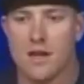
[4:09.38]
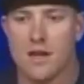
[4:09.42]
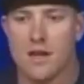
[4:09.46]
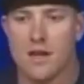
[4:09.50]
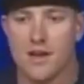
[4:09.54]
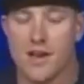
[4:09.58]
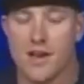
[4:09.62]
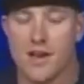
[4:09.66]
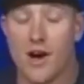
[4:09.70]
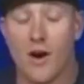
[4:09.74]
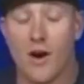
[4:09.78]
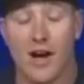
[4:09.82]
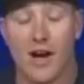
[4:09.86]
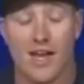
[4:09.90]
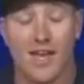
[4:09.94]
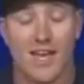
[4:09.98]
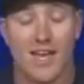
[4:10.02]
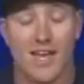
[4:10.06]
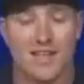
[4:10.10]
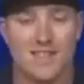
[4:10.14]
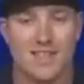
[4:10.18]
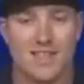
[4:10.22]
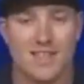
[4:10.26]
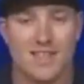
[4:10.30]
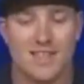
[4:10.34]
No, I
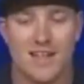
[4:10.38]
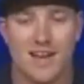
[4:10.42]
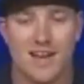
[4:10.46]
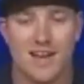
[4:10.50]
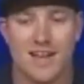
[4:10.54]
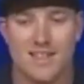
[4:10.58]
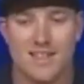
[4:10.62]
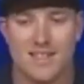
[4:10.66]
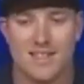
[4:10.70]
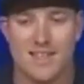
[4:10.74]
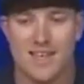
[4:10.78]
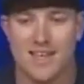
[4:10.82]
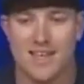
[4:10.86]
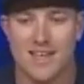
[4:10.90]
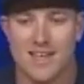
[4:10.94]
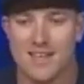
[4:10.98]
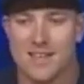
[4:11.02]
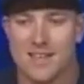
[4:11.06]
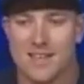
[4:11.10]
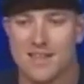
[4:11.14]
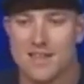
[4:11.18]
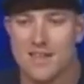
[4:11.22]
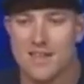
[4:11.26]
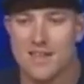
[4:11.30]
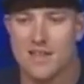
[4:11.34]
can't say that I did.
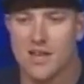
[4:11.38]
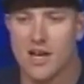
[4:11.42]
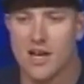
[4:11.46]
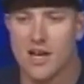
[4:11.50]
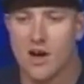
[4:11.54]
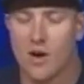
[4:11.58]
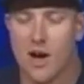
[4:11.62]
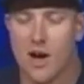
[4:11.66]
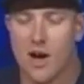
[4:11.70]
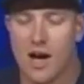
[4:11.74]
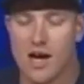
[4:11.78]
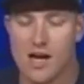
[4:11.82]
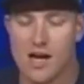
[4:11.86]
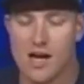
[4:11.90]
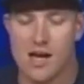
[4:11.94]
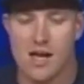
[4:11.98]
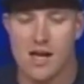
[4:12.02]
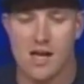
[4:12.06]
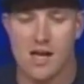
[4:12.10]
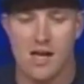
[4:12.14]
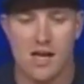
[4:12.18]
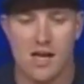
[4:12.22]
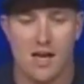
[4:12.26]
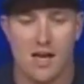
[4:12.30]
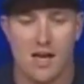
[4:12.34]
You know,
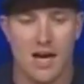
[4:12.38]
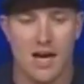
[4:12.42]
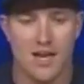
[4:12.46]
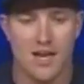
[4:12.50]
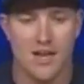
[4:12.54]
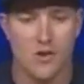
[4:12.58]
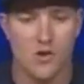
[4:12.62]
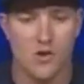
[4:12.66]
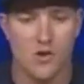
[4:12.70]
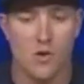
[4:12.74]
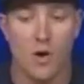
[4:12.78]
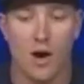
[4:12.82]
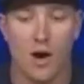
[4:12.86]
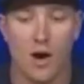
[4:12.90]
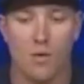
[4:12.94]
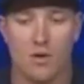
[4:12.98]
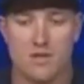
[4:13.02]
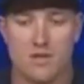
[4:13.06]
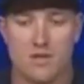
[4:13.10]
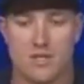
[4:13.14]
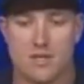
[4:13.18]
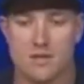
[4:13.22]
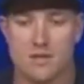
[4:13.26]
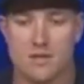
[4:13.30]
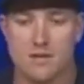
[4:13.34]
I knew I
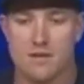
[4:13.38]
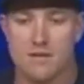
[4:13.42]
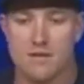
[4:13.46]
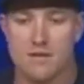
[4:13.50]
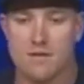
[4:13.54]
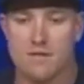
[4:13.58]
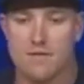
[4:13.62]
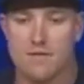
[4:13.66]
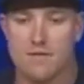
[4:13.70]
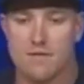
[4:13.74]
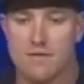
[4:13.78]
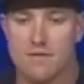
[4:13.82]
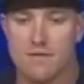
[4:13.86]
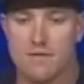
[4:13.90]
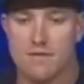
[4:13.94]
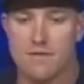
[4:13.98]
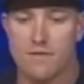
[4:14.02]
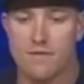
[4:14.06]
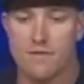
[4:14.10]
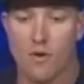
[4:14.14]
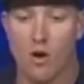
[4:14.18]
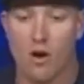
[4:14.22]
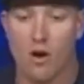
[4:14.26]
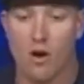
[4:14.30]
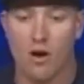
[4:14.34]
wasn't
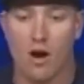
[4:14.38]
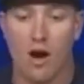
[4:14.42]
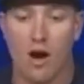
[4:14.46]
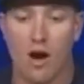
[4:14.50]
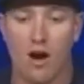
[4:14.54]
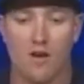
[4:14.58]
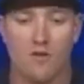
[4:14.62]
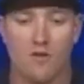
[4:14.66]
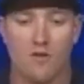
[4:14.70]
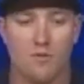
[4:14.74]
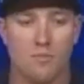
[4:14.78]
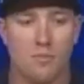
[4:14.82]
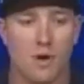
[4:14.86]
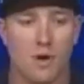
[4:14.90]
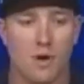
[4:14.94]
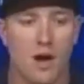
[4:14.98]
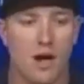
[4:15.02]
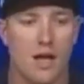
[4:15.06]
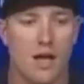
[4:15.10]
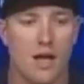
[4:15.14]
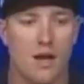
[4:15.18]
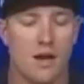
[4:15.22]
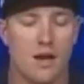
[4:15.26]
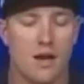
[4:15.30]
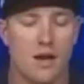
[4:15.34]
far off,
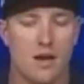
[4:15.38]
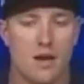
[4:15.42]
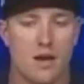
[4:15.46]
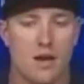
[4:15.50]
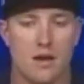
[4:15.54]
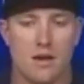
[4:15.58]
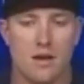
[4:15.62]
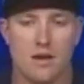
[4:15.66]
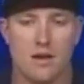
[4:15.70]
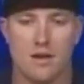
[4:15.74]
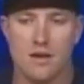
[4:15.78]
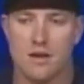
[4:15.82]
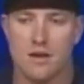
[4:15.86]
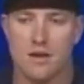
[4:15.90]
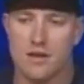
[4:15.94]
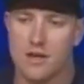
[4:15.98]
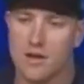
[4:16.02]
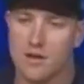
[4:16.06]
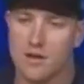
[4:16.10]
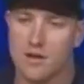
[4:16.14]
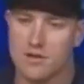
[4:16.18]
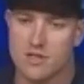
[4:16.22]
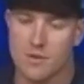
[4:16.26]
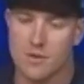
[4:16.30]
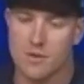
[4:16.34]
but, you
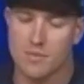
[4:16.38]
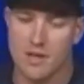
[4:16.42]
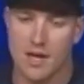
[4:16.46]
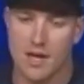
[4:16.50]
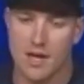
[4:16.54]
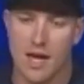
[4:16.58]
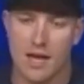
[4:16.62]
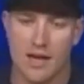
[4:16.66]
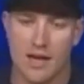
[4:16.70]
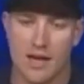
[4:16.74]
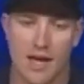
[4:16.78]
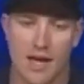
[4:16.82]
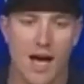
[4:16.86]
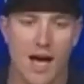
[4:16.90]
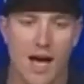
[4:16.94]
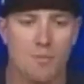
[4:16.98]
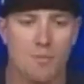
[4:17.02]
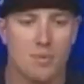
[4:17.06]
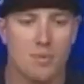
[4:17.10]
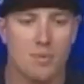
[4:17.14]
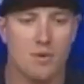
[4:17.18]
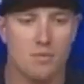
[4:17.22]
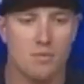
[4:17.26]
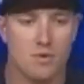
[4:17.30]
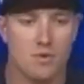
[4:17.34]
know, something had to
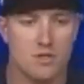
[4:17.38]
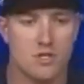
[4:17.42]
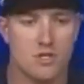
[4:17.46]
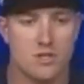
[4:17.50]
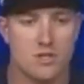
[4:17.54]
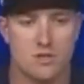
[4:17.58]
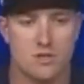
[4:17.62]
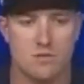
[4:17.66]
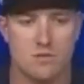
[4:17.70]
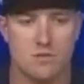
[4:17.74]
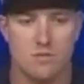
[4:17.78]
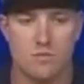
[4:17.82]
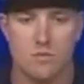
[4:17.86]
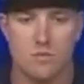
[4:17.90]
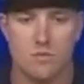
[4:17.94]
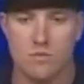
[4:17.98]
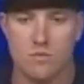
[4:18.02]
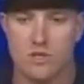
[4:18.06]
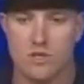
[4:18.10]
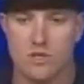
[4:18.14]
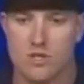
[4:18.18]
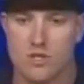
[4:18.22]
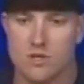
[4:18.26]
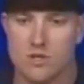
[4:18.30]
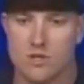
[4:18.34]
happen, which
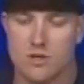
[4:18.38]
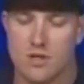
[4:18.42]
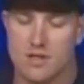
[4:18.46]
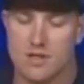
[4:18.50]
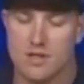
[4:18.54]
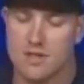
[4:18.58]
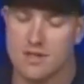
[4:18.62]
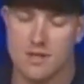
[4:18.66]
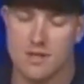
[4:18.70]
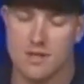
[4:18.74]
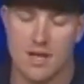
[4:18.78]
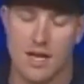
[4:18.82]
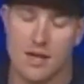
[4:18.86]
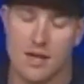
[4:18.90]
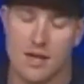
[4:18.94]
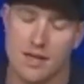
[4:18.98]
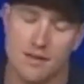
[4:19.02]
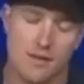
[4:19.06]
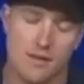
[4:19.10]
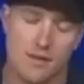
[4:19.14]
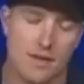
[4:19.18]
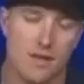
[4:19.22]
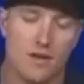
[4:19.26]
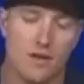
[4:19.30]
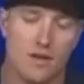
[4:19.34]
isn't
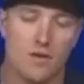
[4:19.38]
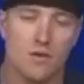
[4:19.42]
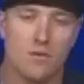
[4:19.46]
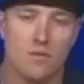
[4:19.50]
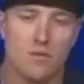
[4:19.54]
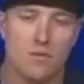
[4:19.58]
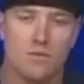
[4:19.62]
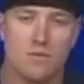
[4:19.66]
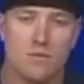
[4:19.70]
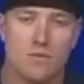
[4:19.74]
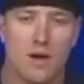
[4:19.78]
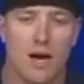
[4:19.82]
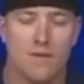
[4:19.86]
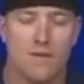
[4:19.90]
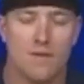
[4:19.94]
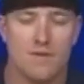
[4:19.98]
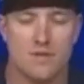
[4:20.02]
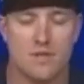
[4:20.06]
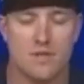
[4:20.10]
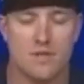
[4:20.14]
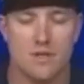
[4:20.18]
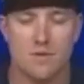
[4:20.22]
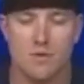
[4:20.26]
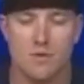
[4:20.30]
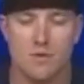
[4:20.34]
anything you
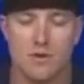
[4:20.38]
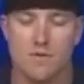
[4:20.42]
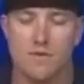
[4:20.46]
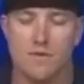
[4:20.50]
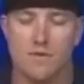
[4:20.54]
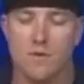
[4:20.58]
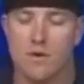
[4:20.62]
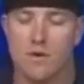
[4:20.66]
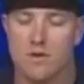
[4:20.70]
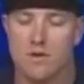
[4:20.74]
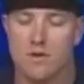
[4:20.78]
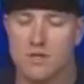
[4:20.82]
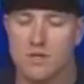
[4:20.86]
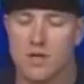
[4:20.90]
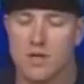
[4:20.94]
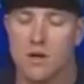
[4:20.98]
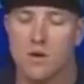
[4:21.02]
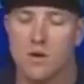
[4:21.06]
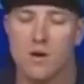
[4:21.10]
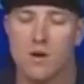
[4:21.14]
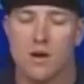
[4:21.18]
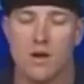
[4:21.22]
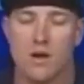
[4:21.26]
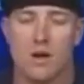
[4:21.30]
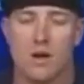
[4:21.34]
obviously root for.
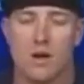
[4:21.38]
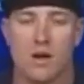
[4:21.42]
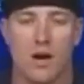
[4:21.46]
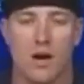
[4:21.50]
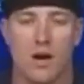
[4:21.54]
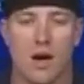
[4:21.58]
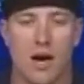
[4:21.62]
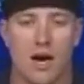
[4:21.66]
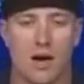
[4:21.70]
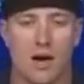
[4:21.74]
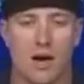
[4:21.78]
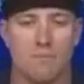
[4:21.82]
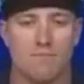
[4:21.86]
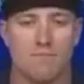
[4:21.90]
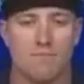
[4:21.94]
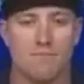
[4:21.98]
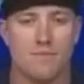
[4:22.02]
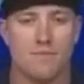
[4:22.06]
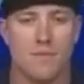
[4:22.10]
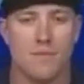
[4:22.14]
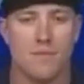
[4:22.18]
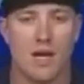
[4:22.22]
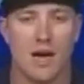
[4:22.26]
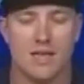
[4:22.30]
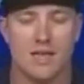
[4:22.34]
So
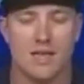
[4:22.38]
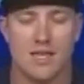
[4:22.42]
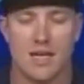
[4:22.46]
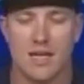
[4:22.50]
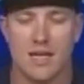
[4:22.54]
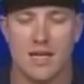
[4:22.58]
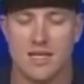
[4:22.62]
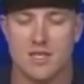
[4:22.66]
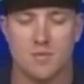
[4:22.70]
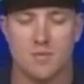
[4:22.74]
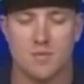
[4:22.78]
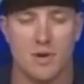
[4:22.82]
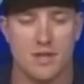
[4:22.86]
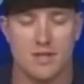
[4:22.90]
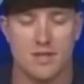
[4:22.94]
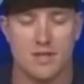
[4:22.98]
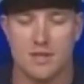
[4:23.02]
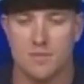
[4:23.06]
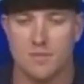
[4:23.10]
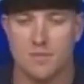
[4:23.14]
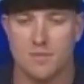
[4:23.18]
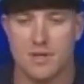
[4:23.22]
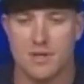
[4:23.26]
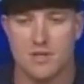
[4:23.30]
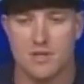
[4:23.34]
I didn't expect it
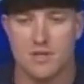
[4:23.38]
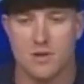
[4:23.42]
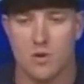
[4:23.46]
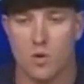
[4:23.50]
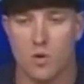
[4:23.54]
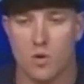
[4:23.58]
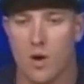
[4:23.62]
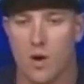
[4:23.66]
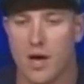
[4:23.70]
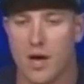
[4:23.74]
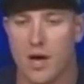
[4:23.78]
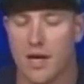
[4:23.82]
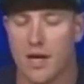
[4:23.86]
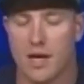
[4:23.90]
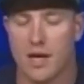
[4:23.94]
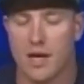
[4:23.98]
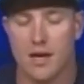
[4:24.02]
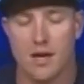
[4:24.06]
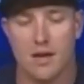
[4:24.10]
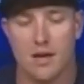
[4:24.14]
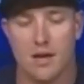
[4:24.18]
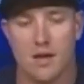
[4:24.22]
to be so quick.